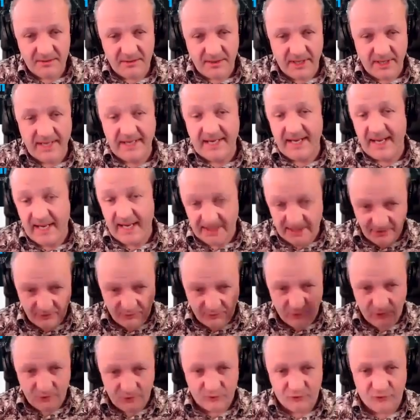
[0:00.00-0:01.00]
and they had
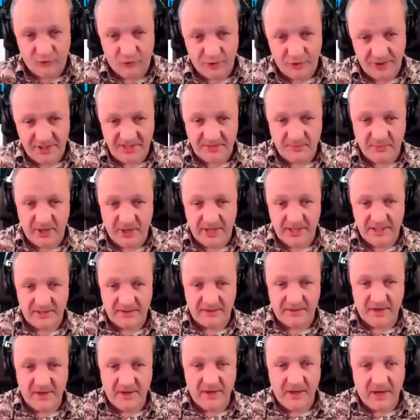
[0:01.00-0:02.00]
their own cronies buying it.